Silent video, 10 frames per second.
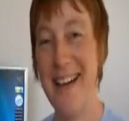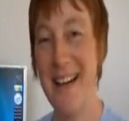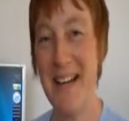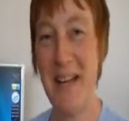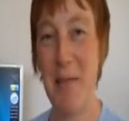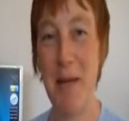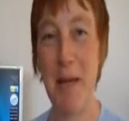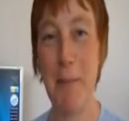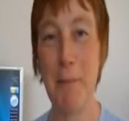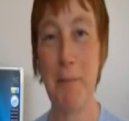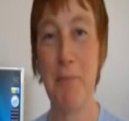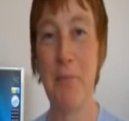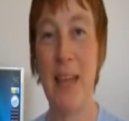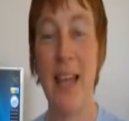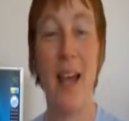Hi, Emma here.
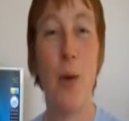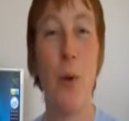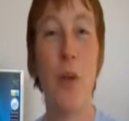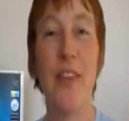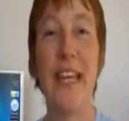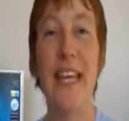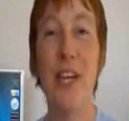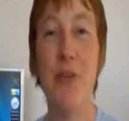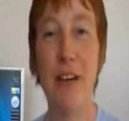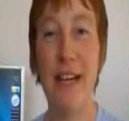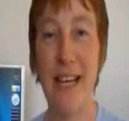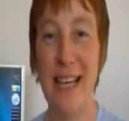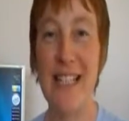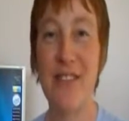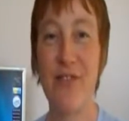Well, the e-reader
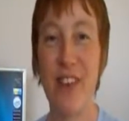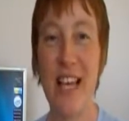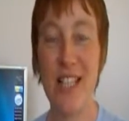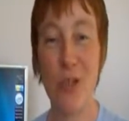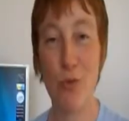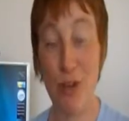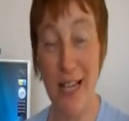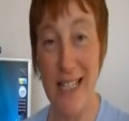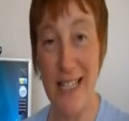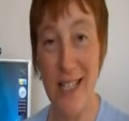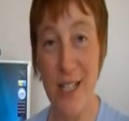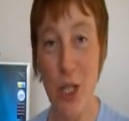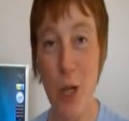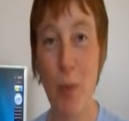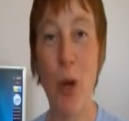is fast rising to the
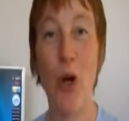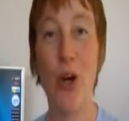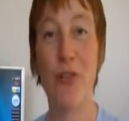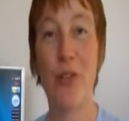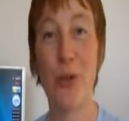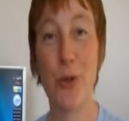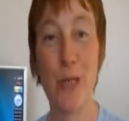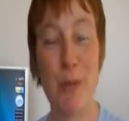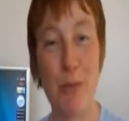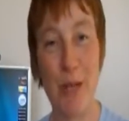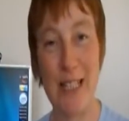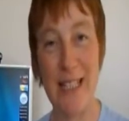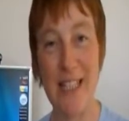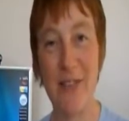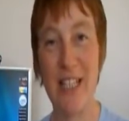top of the Christmas present
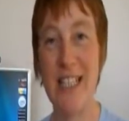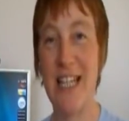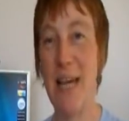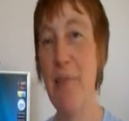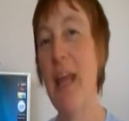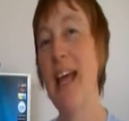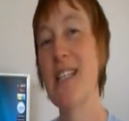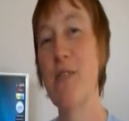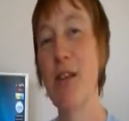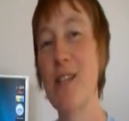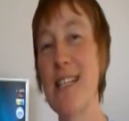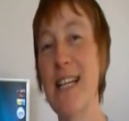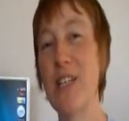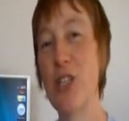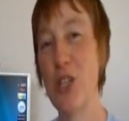list for this year, so it looks
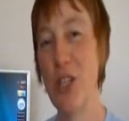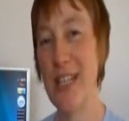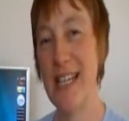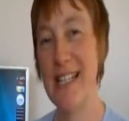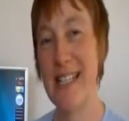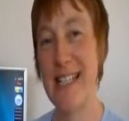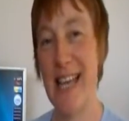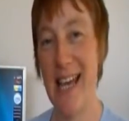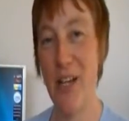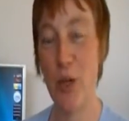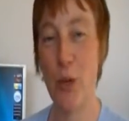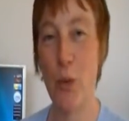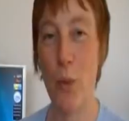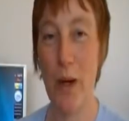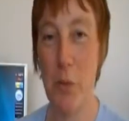like 2010 could
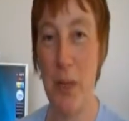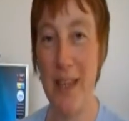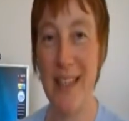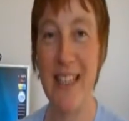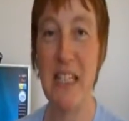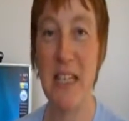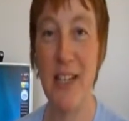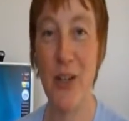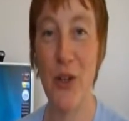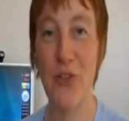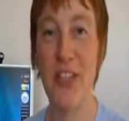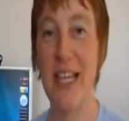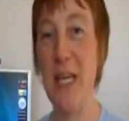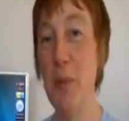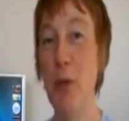well be the year of
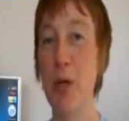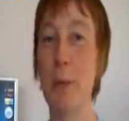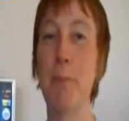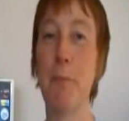the e-book,